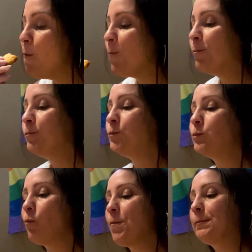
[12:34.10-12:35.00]
And our
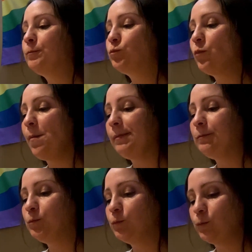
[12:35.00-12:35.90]
breakfast arrived
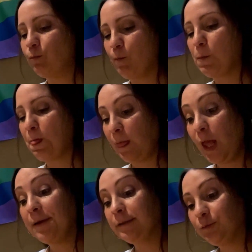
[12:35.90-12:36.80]
while I was
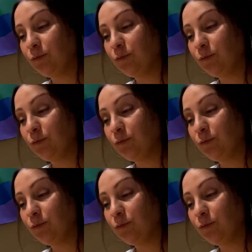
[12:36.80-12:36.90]
recording this.